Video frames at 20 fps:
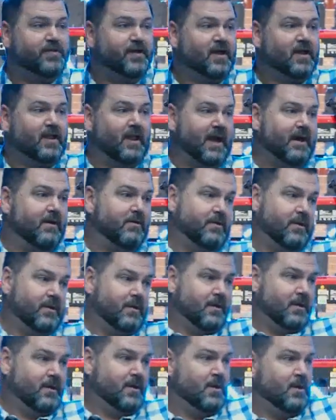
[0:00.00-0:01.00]
the cloud.
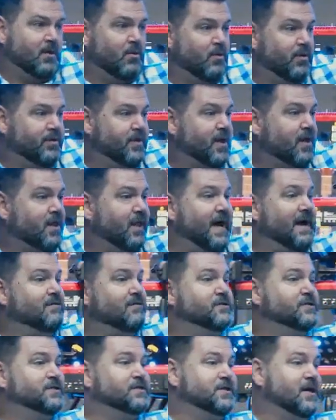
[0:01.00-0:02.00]
When the
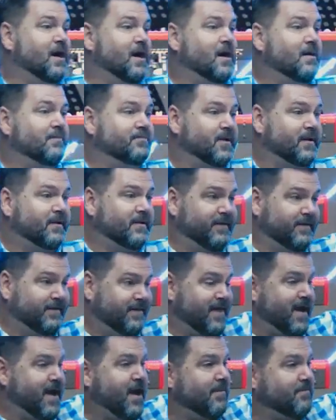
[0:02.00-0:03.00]
cloud stopped,
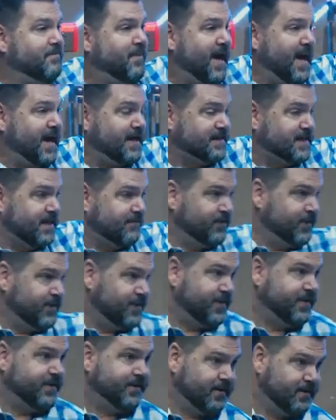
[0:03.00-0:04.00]
they unpacked
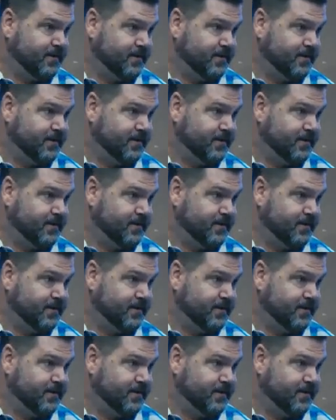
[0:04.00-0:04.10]
everything.